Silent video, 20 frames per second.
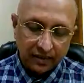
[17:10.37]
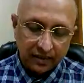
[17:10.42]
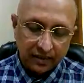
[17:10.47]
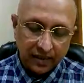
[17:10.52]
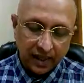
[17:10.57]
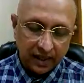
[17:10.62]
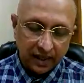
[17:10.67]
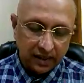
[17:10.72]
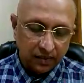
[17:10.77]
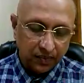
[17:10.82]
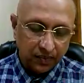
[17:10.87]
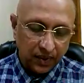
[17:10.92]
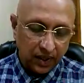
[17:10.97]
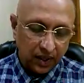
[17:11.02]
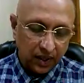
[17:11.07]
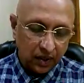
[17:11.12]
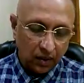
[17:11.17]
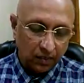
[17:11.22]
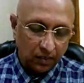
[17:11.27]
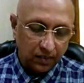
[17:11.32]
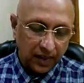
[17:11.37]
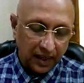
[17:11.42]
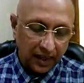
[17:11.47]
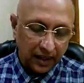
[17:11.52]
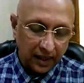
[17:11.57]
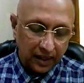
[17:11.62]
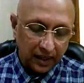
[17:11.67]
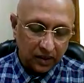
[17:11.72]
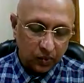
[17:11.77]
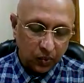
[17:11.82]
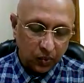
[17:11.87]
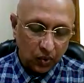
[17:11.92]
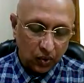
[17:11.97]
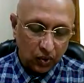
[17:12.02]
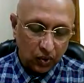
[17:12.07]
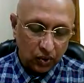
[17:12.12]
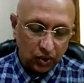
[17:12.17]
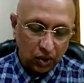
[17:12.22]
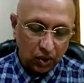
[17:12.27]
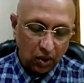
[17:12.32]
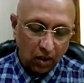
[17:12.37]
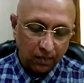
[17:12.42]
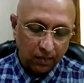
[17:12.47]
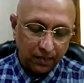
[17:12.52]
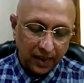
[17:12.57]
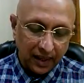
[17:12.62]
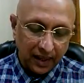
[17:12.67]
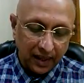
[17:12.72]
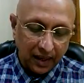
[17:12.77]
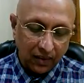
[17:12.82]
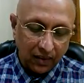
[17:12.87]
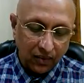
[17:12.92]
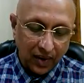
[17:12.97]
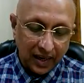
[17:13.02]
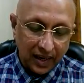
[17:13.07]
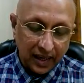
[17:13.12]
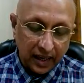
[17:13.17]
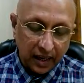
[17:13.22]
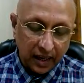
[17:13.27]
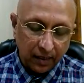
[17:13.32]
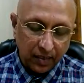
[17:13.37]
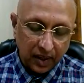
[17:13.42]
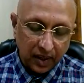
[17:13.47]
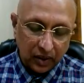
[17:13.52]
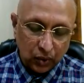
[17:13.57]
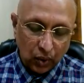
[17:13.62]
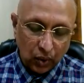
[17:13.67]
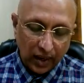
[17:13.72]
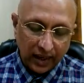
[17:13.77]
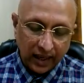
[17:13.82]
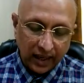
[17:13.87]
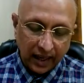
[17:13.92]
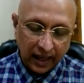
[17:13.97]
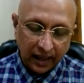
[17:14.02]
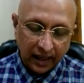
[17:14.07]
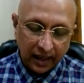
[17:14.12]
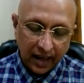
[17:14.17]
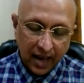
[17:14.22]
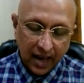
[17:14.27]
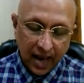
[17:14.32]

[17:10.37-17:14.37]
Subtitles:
there is a fear of being exposed, of being vulnerable to attack,